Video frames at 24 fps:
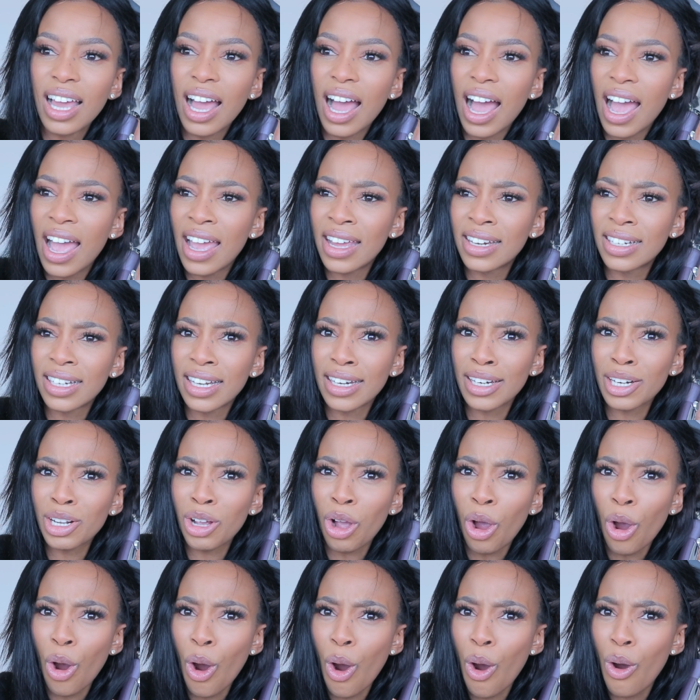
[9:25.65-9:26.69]
I had let it
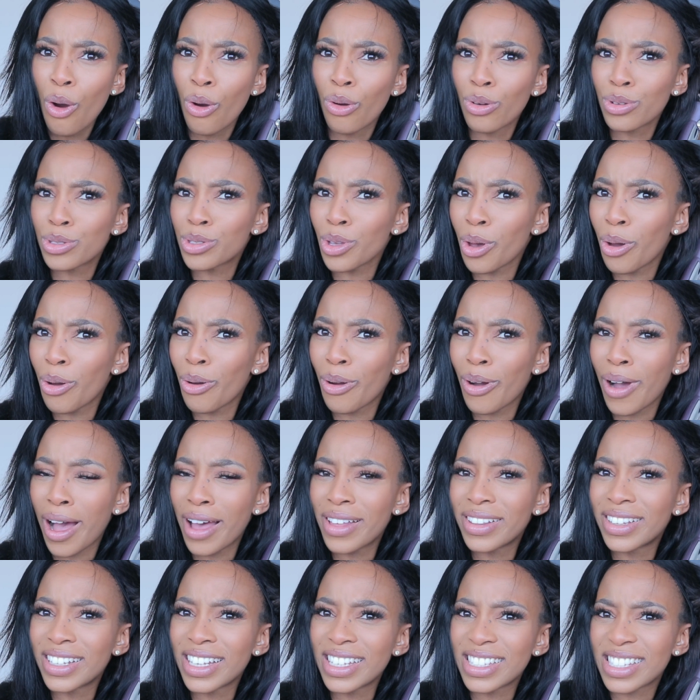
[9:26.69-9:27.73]
go. So,
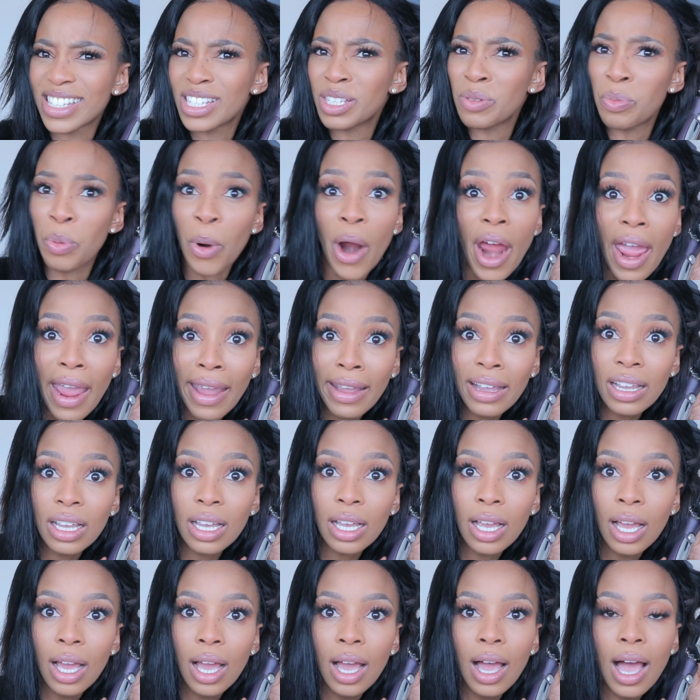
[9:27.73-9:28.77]
is this a
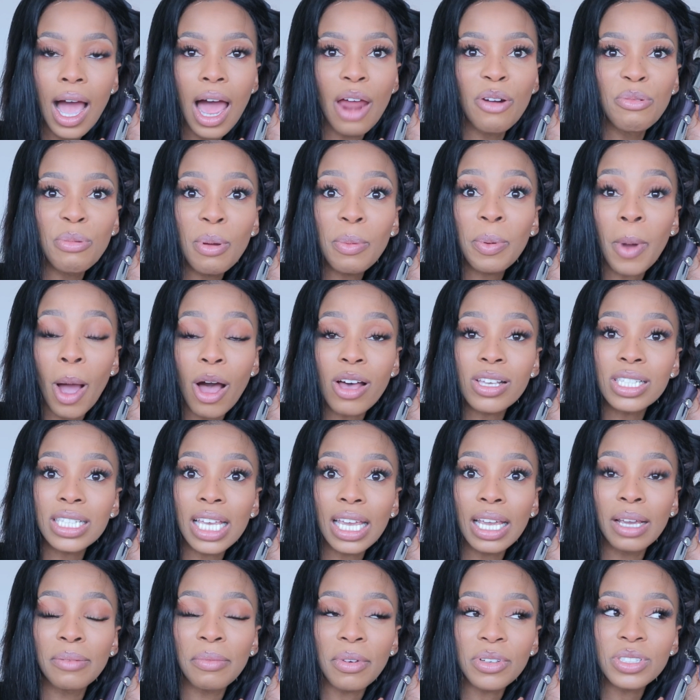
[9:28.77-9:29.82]
prank? I remember
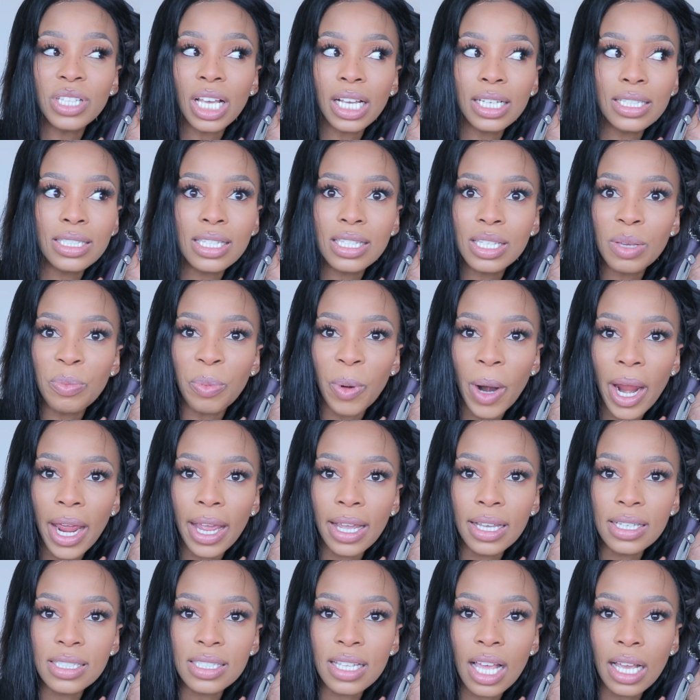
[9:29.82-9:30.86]
asking him, I was like, is this a
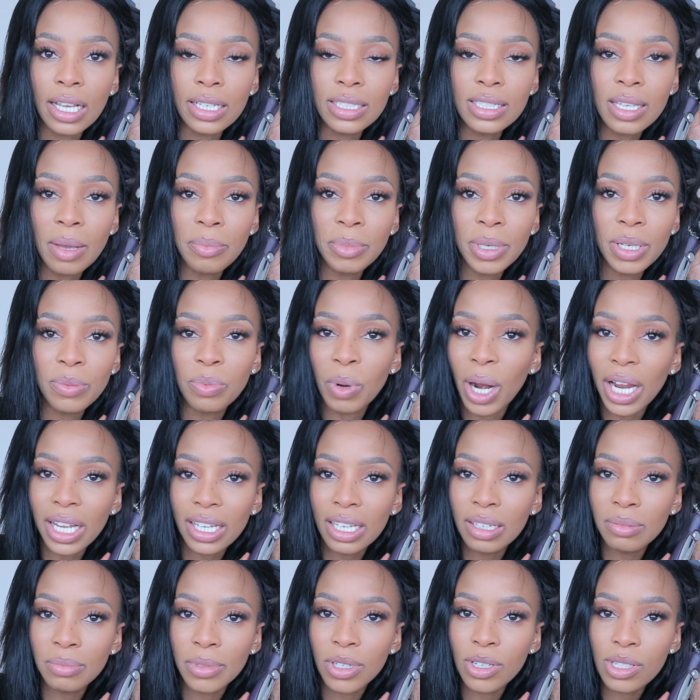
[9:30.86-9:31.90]
prank? Is like somebody
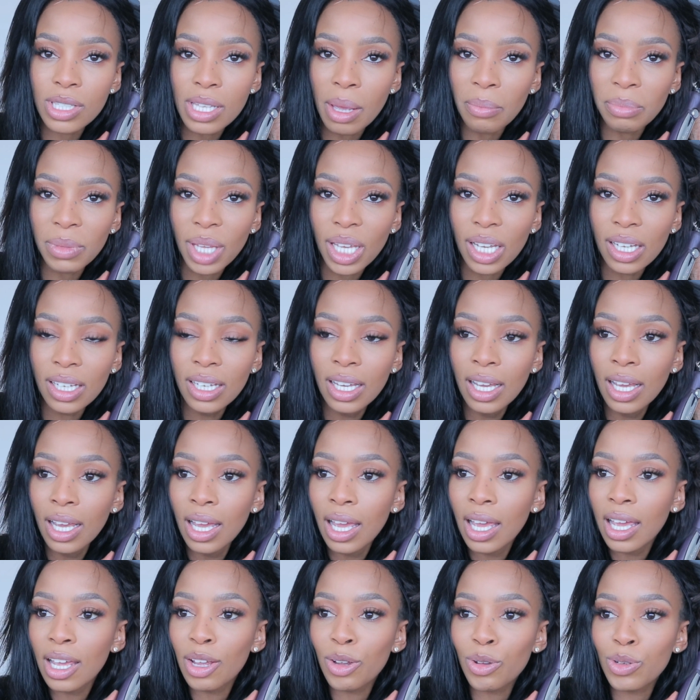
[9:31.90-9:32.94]
pranking me or something?
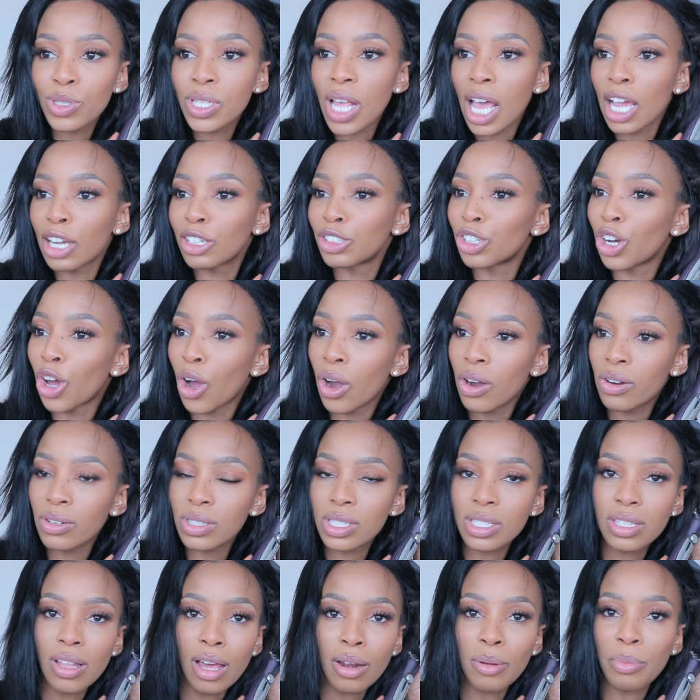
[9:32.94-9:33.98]
And he was like, no,
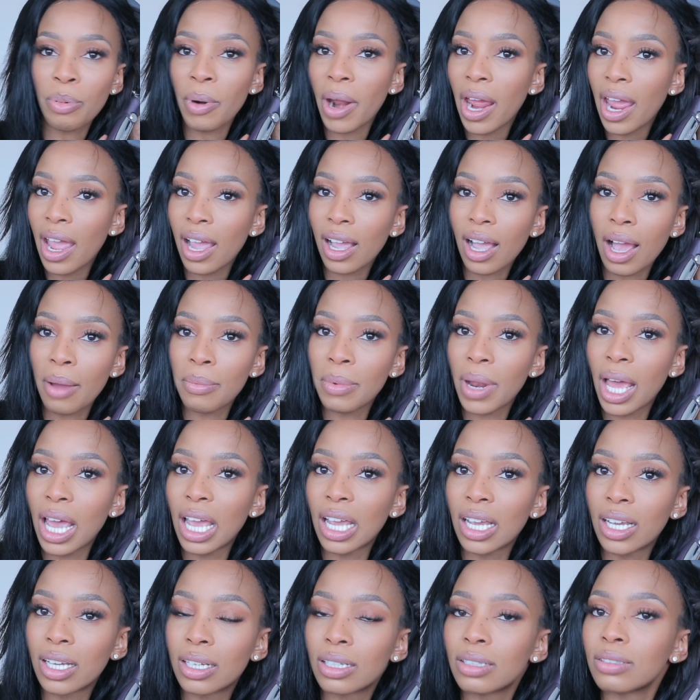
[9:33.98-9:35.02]
it's not a prank. I'm
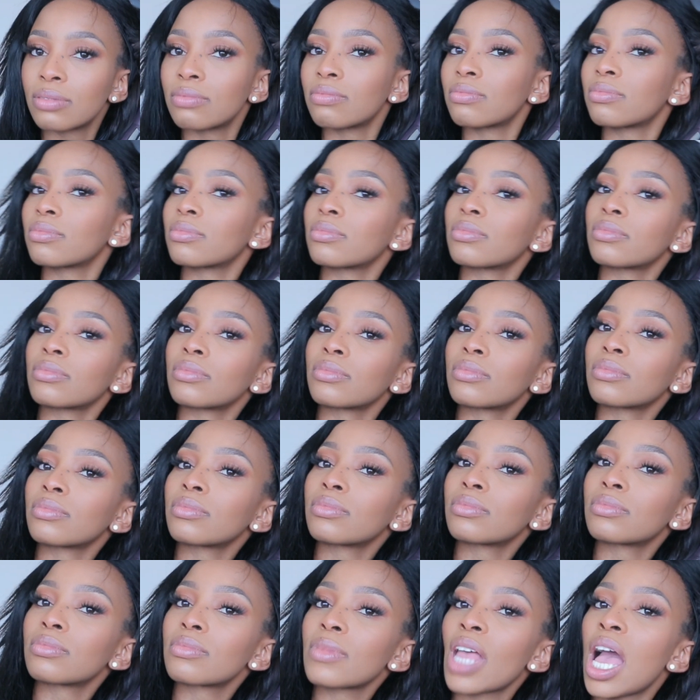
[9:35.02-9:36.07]
like,
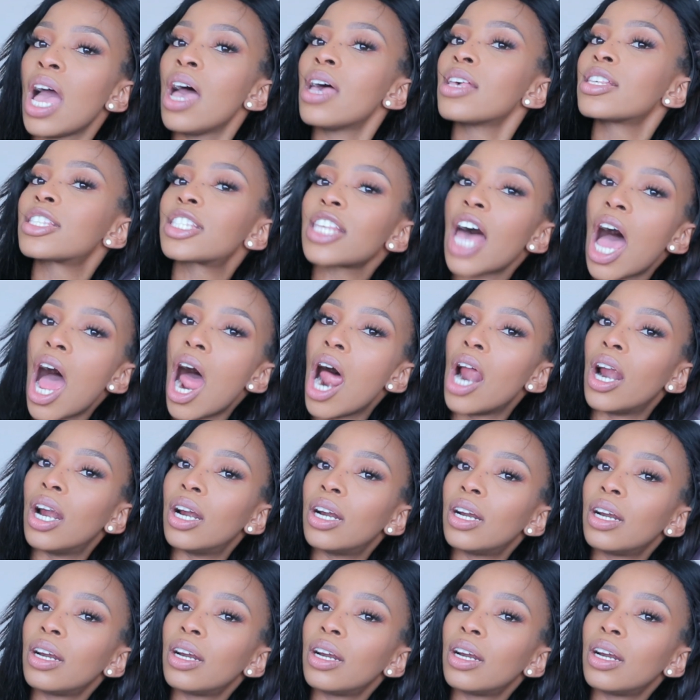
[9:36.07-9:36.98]
sir.